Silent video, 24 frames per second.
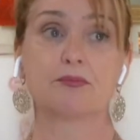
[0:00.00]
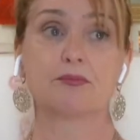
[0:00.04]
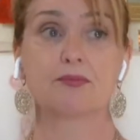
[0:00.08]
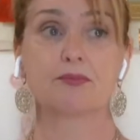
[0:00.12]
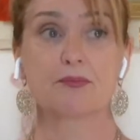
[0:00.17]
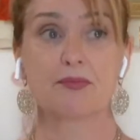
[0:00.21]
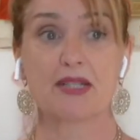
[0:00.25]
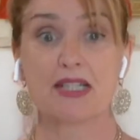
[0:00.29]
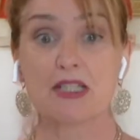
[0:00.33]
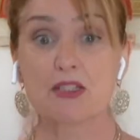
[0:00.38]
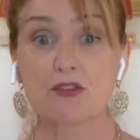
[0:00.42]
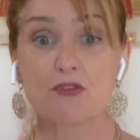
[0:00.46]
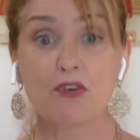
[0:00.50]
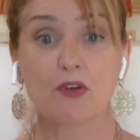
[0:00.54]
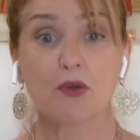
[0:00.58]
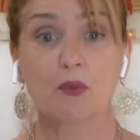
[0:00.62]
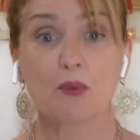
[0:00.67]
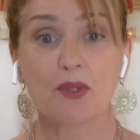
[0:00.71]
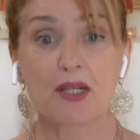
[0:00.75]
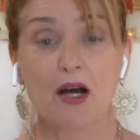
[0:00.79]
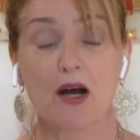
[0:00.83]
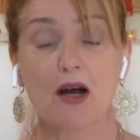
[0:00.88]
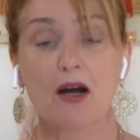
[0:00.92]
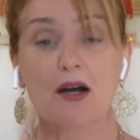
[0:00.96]
peaceful
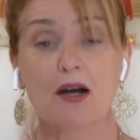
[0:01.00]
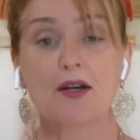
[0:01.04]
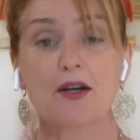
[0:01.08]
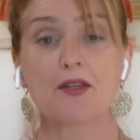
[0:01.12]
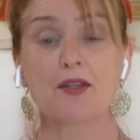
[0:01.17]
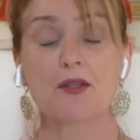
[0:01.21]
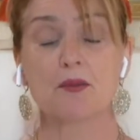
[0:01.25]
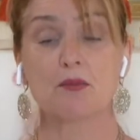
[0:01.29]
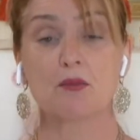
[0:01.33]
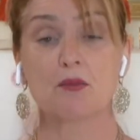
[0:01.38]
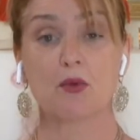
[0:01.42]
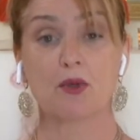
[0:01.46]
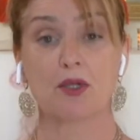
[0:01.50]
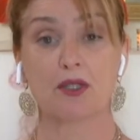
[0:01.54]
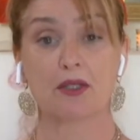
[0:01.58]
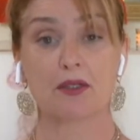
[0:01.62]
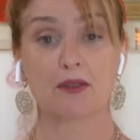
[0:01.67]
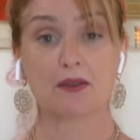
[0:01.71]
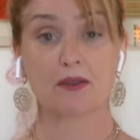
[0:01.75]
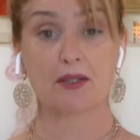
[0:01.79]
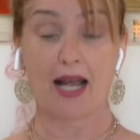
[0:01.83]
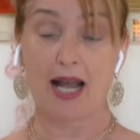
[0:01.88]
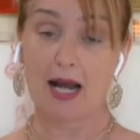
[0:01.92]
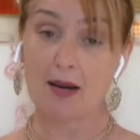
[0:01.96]
we are, the
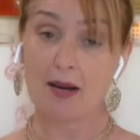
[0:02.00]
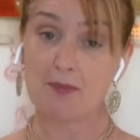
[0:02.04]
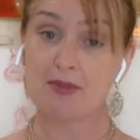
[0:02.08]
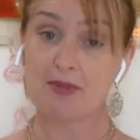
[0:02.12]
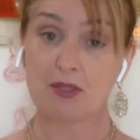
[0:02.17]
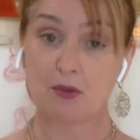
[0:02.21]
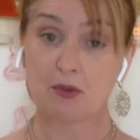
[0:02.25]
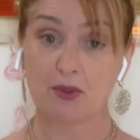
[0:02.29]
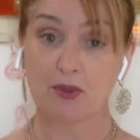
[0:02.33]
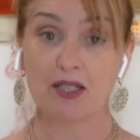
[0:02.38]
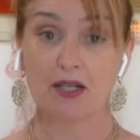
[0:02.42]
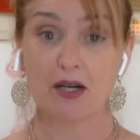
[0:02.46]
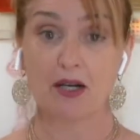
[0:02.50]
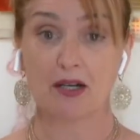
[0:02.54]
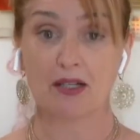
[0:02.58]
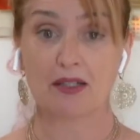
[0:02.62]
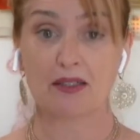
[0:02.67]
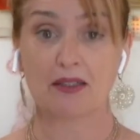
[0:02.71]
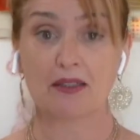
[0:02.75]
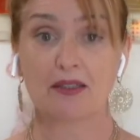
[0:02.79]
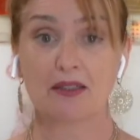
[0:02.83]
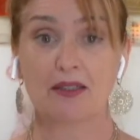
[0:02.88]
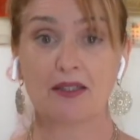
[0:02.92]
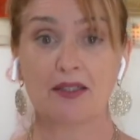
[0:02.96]
more happy we
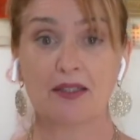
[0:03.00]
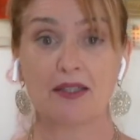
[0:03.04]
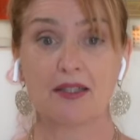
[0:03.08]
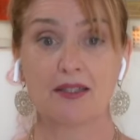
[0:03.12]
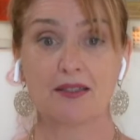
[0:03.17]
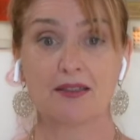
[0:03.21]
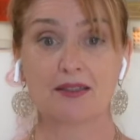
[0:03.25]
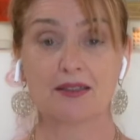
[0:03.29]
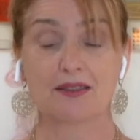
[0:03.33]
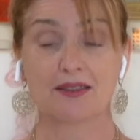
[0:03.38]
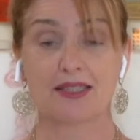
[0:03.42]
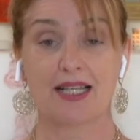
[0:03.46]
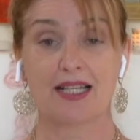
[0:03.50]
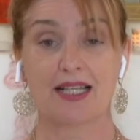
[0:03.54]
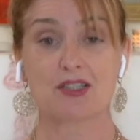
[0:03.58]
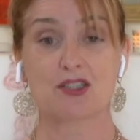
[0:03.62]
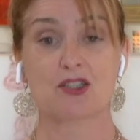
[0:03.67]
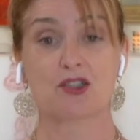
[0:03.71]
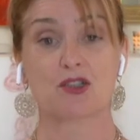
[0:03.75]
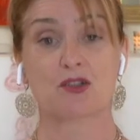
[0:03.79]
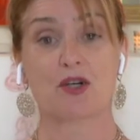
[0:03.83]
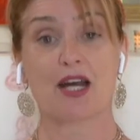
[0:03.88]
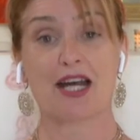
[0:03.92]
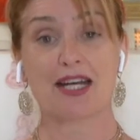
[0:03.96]
are, the less
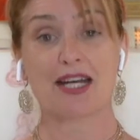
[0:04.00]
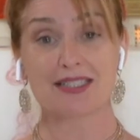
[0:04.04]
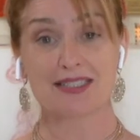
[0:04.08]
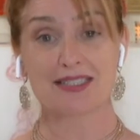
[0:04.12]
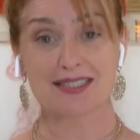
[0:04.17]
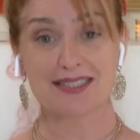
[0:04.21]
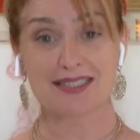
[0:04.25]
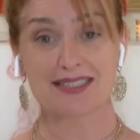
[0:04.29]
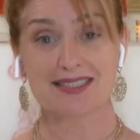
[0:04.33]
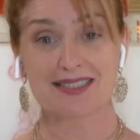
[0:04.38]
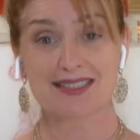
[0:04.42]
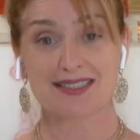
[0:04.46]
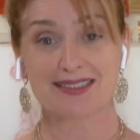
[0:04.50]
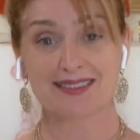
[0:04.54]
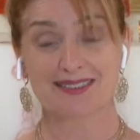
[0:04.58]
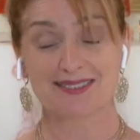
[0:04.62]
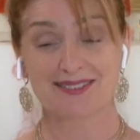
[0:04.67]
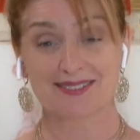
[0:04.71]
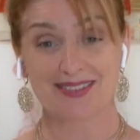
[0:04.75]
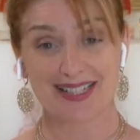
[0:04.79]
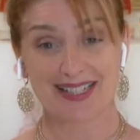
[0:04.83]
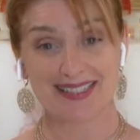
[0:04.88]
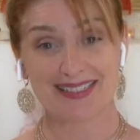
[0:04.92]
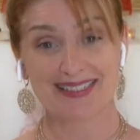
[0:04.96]
stress,
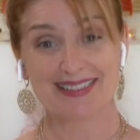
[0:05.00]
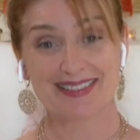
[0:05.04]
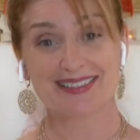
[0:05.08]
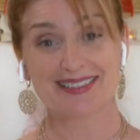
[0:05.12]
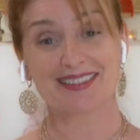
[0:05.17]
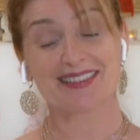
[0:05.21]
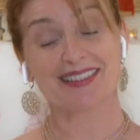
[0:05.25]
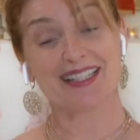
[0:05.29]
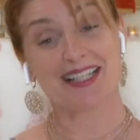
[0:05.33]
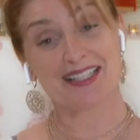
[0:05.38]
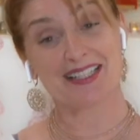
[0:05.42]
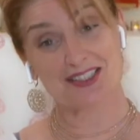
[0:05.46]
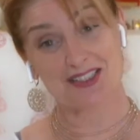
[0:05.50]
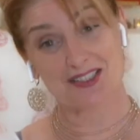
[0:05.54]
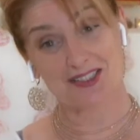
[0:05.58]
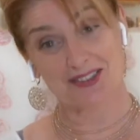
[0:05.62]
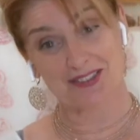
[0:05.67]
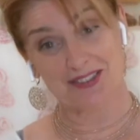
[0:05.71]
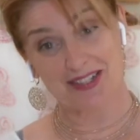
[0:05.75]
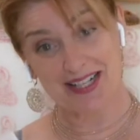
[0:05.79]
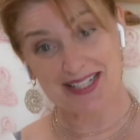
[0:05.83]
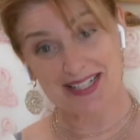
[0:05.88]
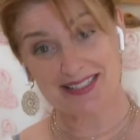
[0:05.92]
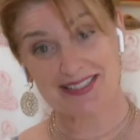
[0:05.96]
right? The less
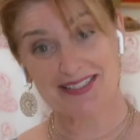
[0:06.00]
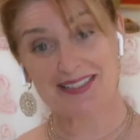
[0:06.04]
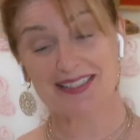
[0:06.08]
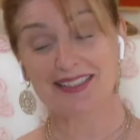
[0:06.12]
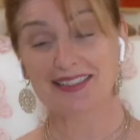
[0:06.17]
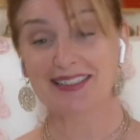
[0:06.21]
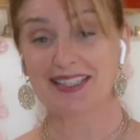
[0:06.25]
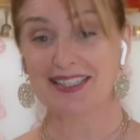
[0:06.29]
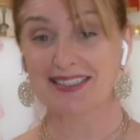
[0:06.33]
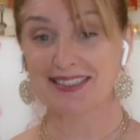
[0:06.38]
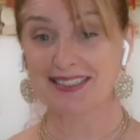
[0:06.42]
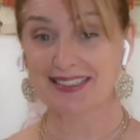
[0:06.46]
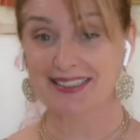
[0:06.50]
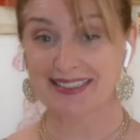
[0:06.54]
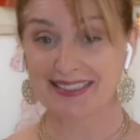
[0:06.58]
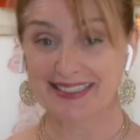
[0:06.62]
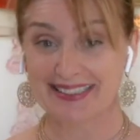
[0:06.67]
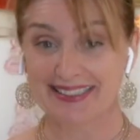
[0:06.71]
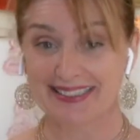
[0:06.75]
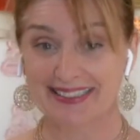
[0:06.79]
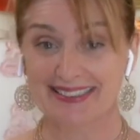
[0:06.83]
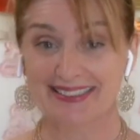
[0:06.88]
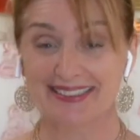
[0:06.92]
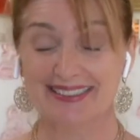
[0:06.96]
stress, the less
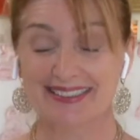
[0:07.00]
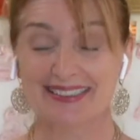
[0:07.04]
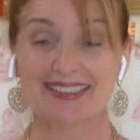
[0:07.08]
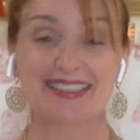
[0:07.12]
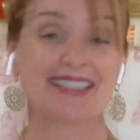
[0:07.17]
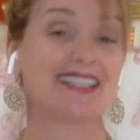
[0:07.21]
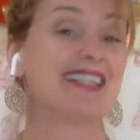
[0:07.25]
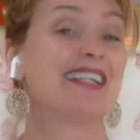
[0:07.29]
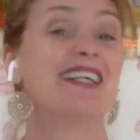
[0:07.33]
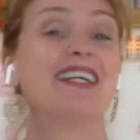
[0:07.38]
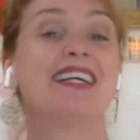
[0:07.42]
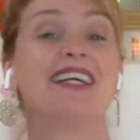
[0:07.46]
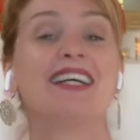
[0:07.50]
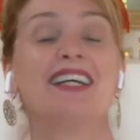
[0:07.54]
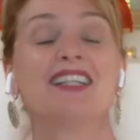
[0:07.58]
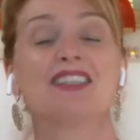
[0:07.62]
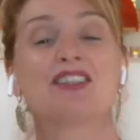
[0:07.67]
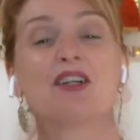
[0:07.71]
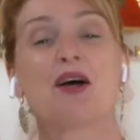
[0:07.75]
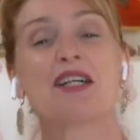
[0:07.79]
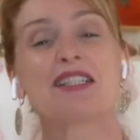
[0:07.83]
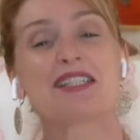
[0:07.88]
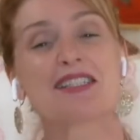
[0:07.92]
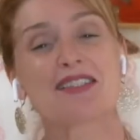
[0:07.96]
leak.
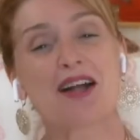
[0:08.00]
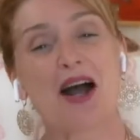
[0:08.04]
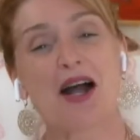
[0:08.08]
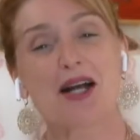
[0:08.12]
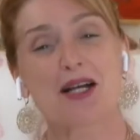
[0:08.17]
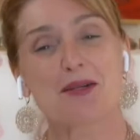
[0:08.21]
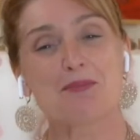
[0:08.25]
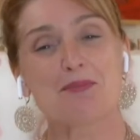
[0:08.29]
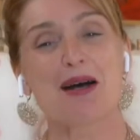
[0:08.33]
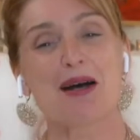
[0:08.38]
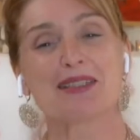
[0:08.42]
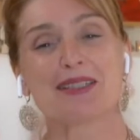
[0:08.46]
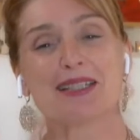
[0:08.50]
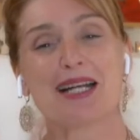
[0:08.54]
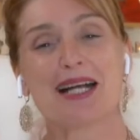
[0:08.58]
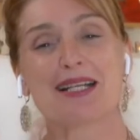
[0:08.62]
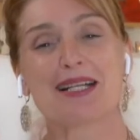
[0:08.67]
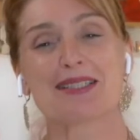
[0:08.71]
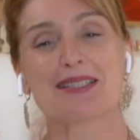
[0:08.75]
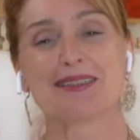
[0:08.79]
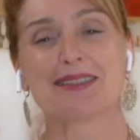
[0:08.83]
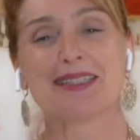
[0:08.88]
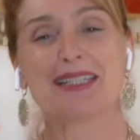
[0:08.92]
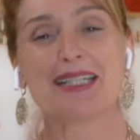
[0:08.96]
So I always talk about it
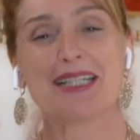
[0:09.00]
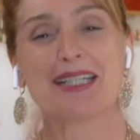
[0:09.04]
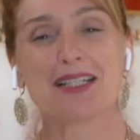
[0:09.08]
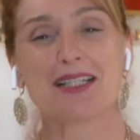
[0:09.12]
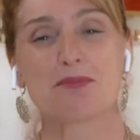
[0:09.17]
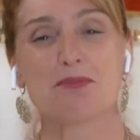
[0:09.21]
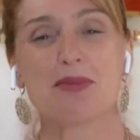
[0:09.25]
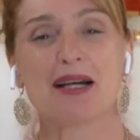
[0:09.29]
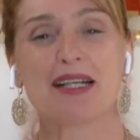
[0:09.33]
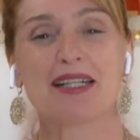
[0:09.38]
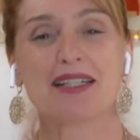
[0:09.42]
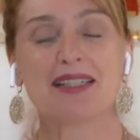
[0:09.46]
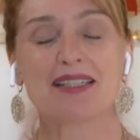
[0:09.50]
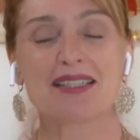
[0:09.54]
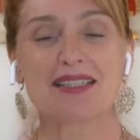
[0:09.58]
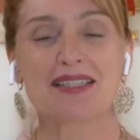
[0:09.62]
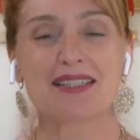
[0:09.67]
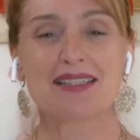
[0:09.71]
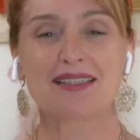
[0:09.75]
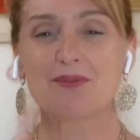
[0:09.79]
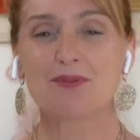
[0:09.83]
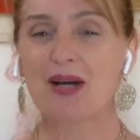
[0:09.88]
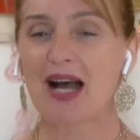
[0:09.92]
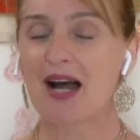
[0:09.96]
as a leak, but
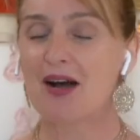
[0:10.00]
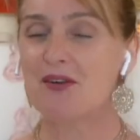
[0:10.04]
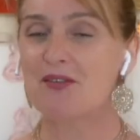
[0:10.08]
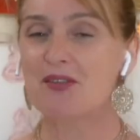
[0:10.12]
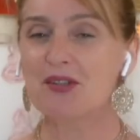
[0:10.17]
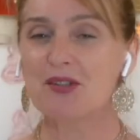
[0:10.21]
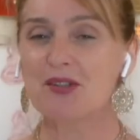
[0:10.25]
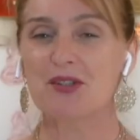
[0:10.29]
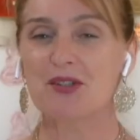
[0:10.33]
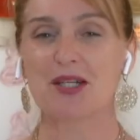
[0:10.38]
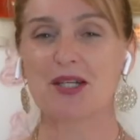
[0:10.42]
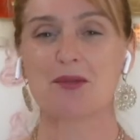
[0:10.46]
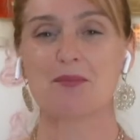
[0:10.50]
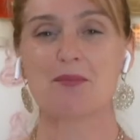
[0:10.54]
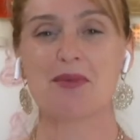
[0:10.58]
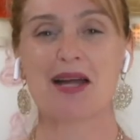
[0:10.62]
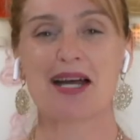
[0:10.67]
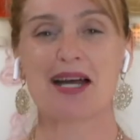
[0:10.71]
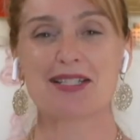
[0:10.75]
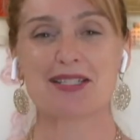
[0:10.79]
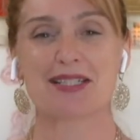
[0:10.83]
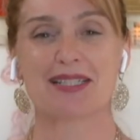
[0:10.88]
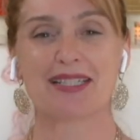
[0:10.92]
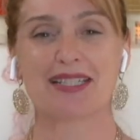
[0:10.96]
however you could
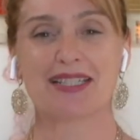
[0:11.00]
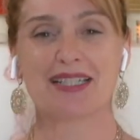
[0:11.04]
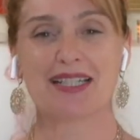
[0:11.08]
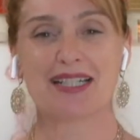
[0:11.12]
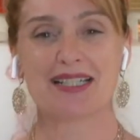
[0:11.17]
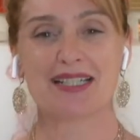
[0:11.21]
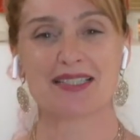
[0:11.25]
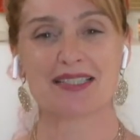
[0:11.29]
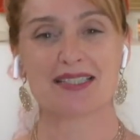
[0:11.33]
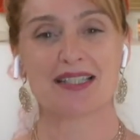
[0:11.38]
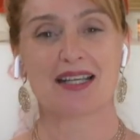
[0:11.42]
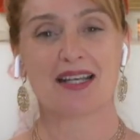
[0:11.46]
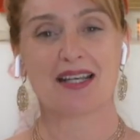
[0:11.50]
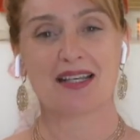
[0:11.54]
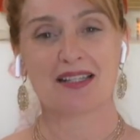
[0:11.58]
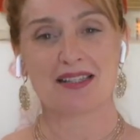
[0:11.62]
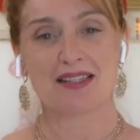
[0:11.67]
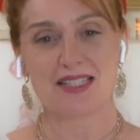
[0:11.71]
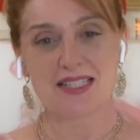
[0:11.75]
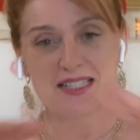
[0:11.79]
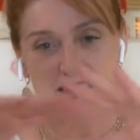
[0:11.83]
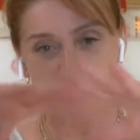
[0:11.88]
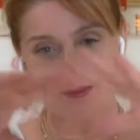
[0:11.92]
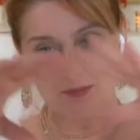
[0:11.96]
imagine it, as
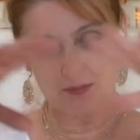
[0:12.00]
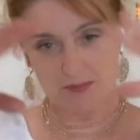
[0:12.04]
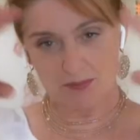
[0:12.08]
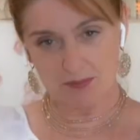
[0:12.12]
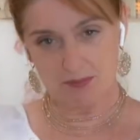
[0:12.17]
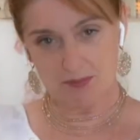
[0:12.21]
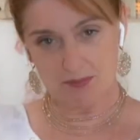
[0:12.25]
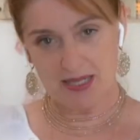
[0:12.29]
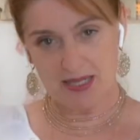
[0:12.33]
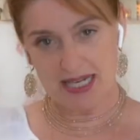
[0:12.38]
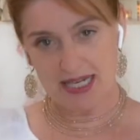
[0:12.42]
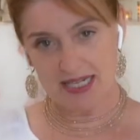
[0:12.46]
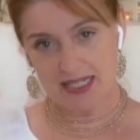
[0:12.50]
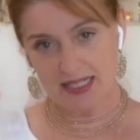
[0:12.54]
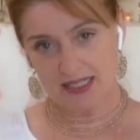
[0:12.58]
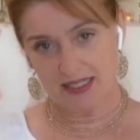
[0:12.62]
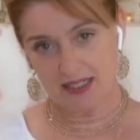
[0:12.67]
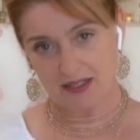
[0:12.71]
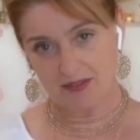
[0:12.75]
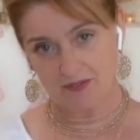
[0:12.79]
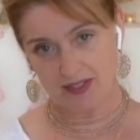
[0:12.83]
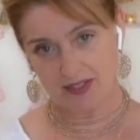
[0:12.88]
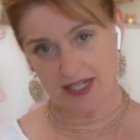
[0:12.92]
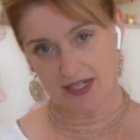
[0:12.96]
this being
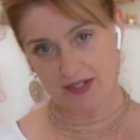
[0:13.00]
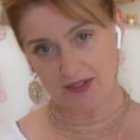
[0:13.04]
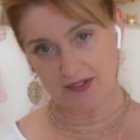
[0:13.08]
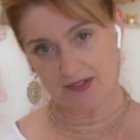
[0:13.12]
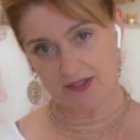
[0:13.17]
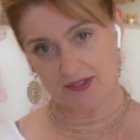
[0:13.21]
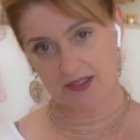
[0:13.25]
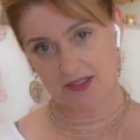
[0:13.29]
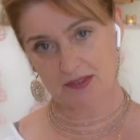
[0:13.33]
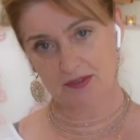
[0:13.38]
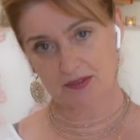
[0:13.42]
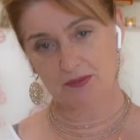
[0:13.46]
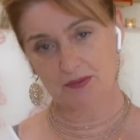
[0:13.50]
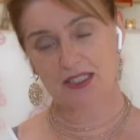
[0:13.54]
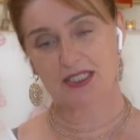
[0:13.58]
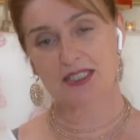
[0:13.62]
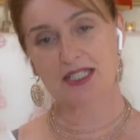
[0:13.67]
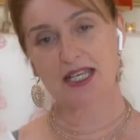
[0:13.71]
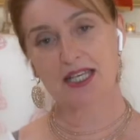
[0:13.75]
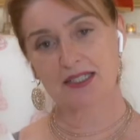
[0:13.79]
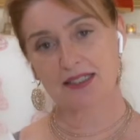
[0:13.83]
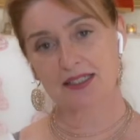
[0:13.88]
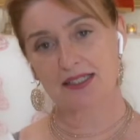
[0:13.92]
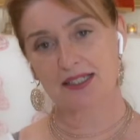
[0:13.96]
of ours
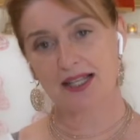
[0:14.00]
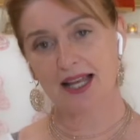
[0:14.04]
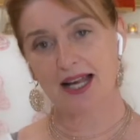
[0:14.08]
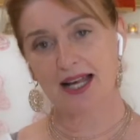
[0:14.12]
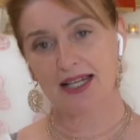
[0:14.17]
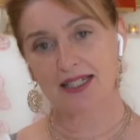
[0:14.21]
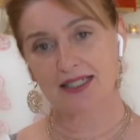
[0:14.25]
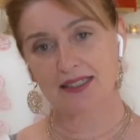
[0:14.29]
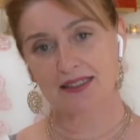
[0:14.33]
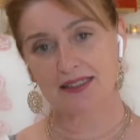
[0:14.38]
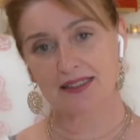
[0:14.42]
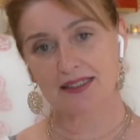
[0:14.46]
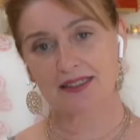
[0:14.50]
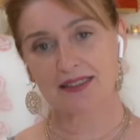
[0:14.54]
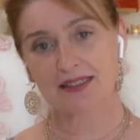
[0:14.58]
retains light.